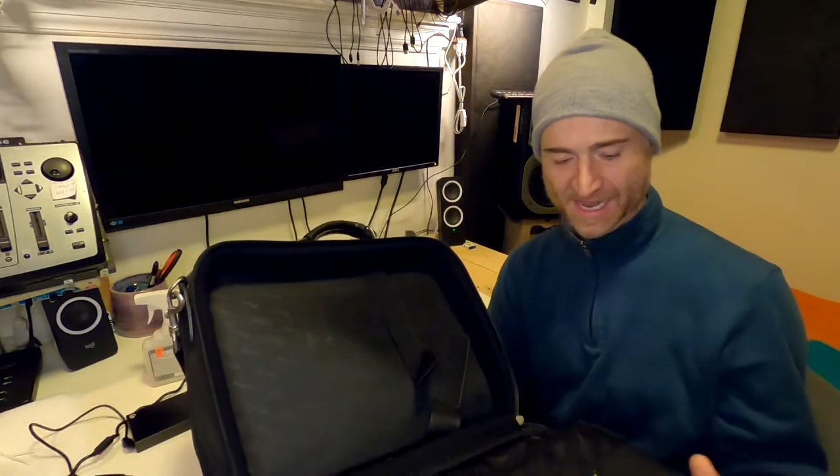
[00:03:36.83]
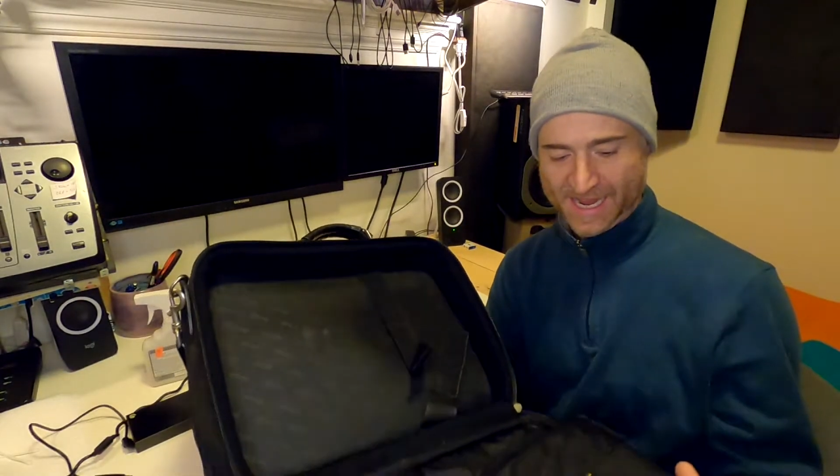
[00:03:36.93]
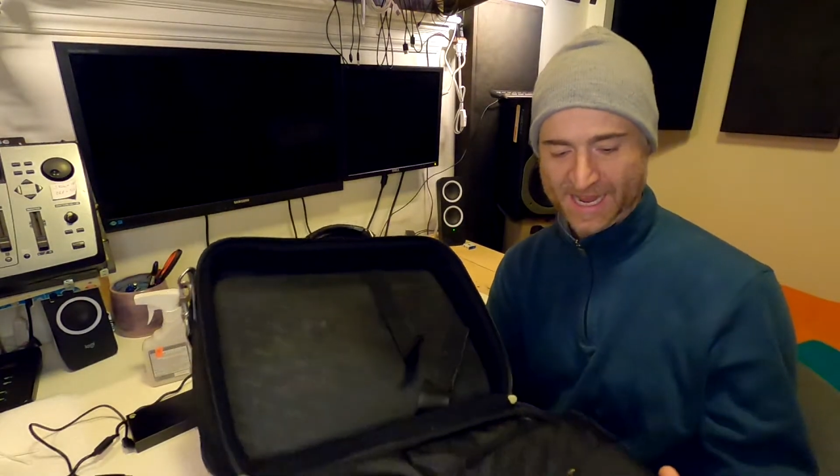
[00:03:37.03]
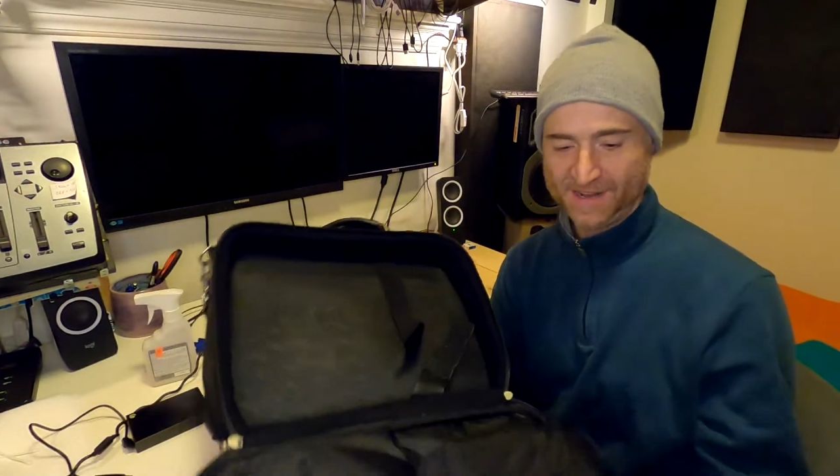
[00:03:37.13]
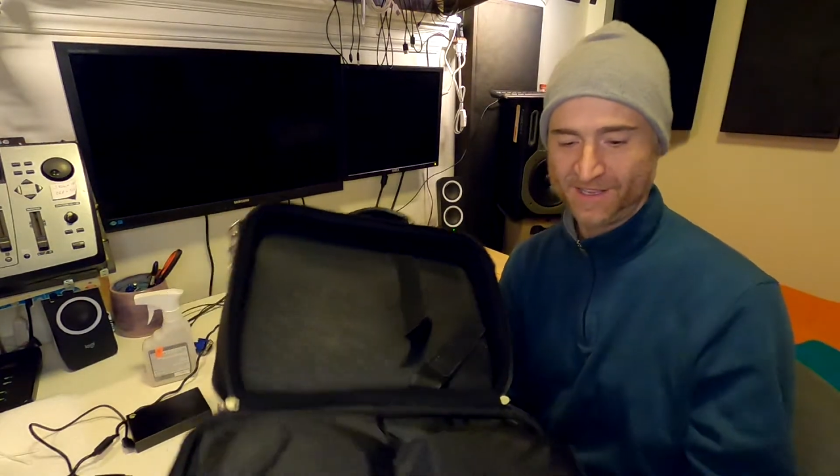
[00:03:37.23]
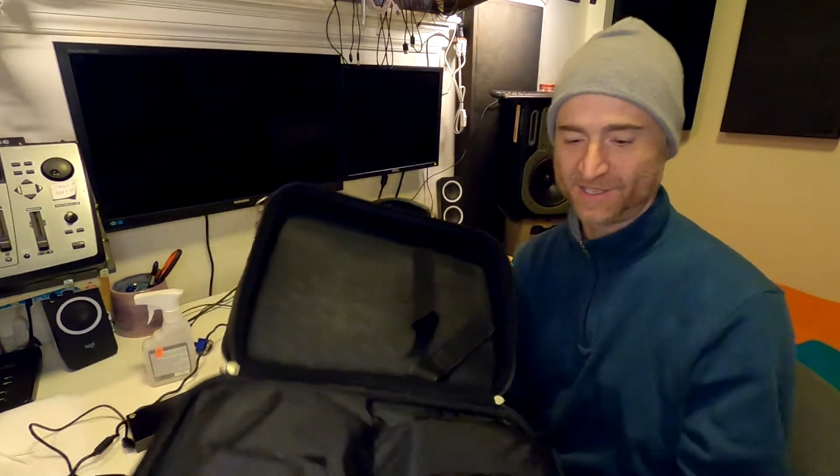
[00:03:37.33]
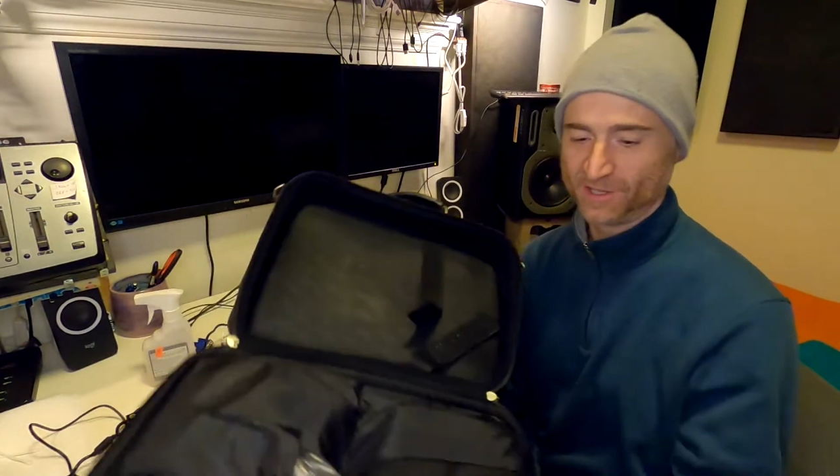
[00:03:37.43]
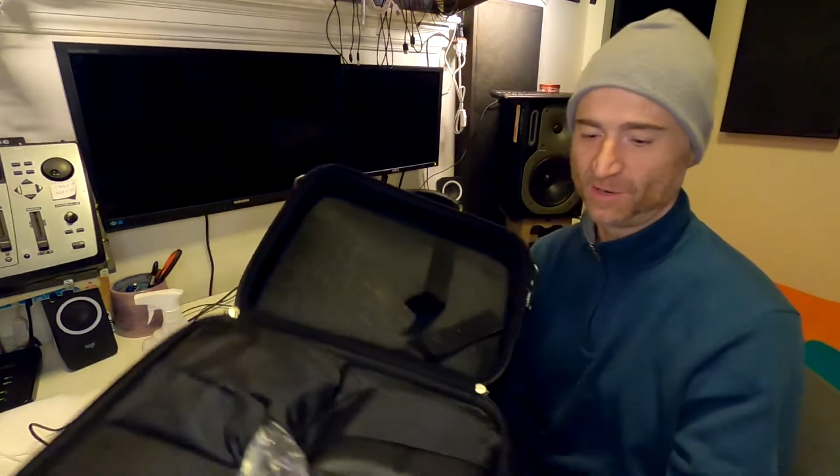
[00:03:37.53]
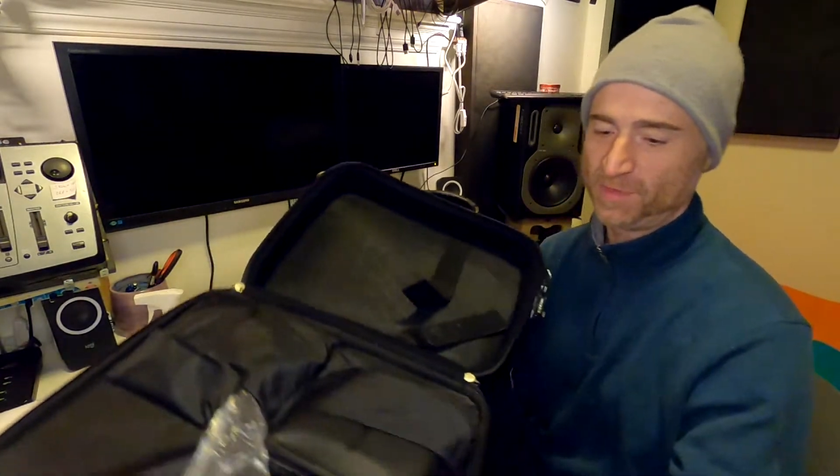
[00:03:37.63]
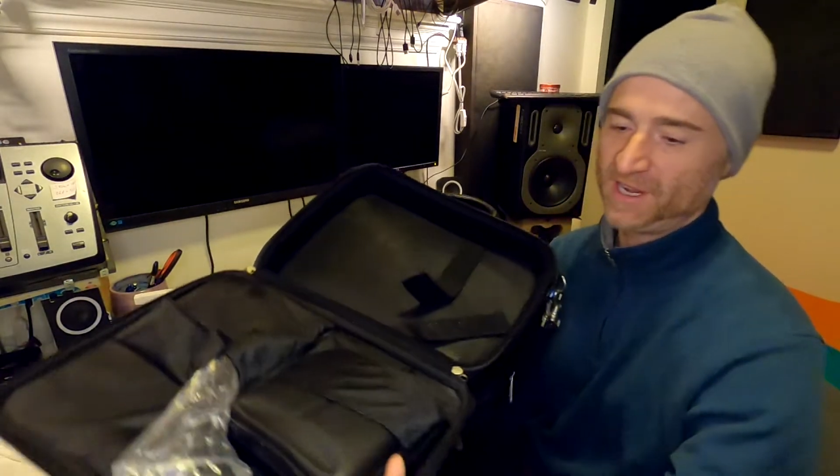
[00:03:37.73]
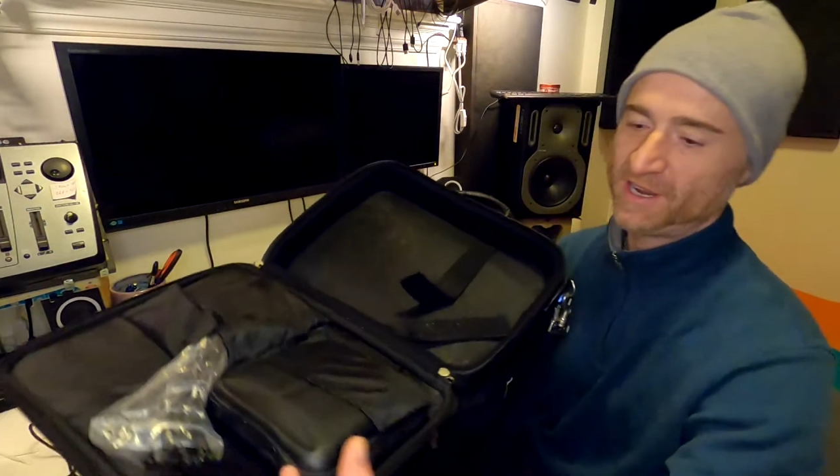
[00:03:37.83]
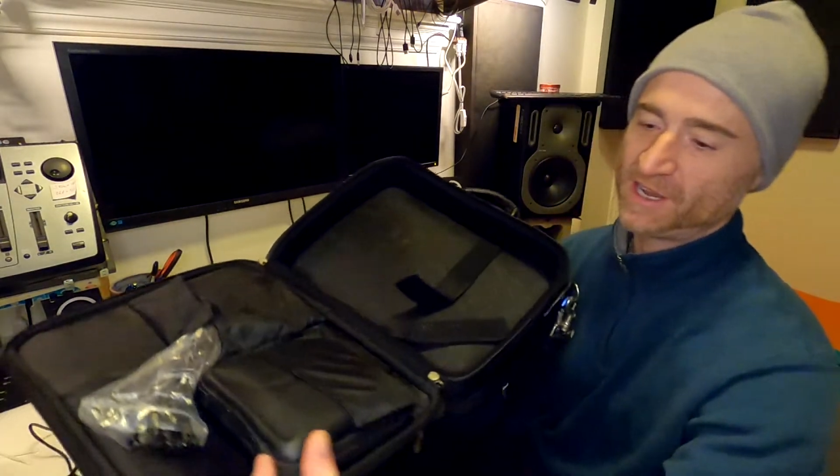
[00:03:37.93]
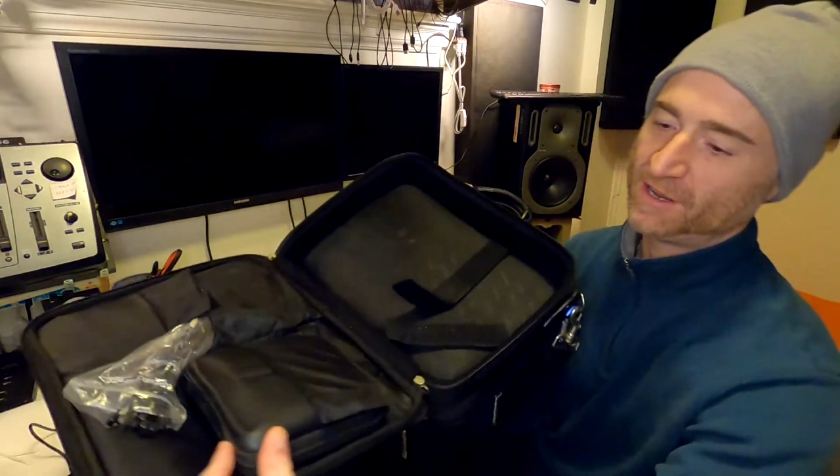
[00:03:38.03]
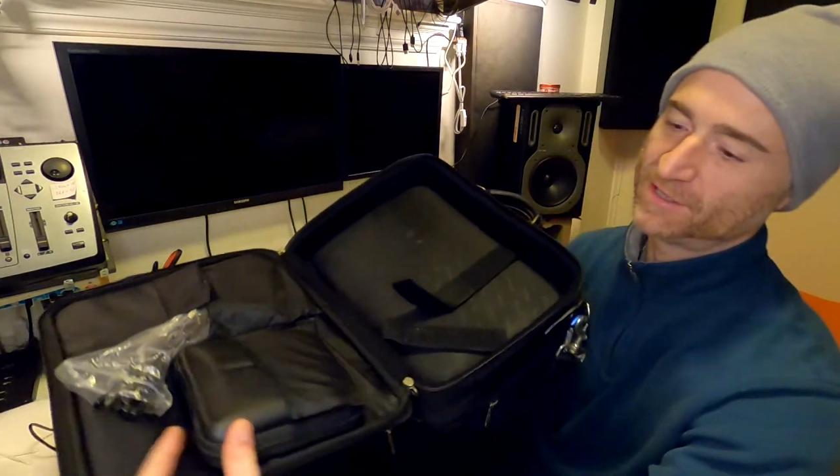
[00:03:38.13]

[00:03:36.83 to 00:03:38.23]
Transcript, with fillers: And it's a little beat now.